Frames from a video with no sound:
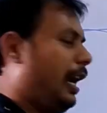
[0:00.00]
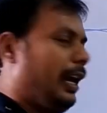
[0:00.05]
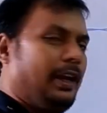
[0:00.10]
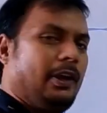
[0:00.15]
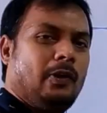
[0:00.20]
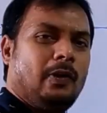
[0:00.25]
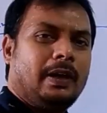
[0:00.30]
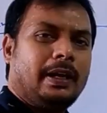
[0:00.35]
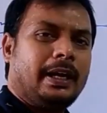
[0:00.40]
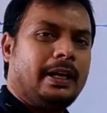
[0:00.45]

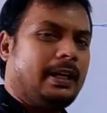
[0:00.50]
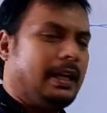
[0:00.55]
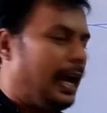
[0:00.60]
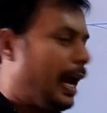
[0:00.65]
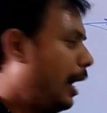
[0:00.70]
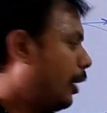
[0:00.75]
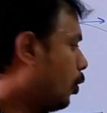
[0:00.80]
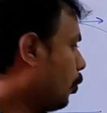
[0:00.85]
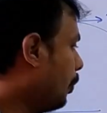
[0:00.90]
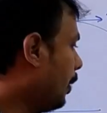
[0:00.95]
you will get
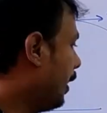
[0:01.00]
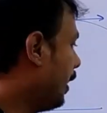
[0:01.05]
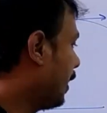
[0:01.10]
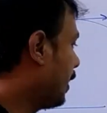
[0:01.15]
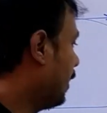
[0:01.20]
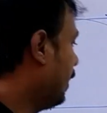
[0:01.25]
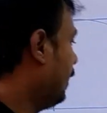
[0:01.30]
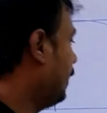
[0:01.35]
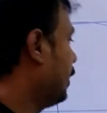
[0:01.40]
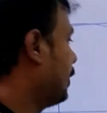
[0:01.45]

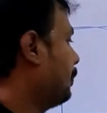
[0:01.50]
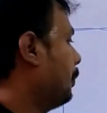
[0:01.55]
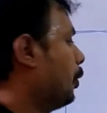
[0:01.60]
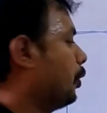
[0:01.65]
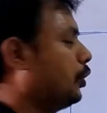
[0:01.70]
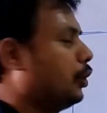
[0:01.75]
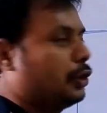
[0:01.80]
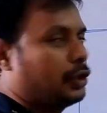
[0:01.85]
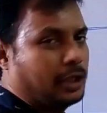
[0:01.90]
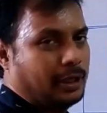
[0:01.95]
automatically this
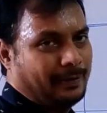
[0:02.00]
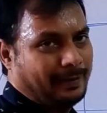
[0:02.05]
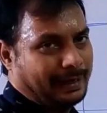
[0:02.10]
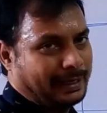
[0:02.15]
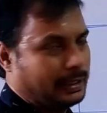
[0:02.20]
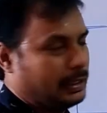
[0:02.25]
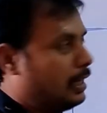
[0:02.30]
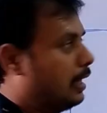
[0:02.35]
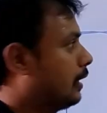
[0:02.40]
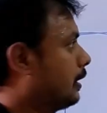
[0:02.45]
position
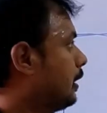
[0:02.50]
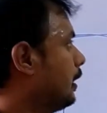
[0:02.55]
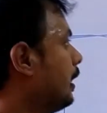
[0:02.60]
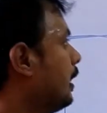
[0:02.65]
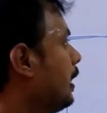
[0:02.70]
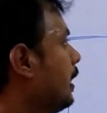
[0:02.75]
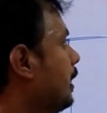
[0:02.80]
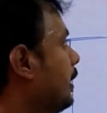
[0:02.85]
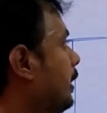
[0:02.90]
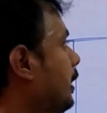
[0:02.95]
vectors.
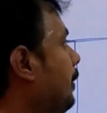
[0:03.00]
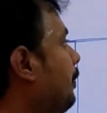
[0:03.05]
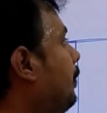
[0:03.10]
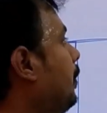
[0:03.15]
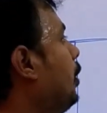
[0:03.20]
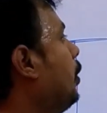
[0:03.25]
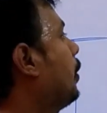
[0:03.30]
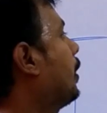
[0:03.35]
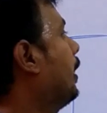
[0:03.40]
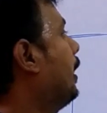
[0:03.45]

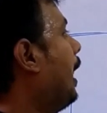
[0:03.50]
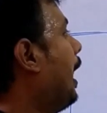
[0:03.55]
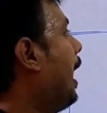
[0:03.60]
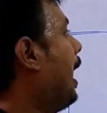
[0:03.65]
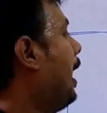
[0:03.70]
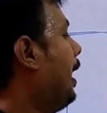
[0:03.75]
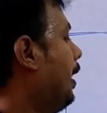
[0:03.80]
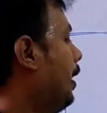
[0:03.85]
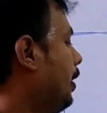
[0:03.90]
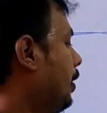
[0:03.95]
Simply you can
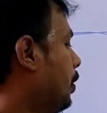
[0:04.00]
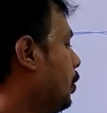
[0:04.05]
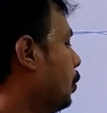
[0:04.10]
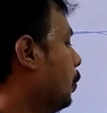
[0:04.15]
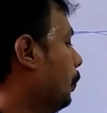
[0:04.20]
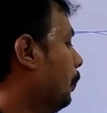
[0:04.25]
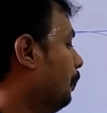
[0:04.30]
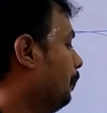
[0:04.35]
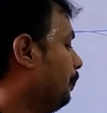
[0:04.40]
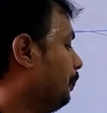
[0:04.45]
add
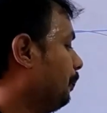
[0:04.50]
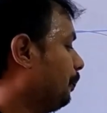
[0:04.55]
2.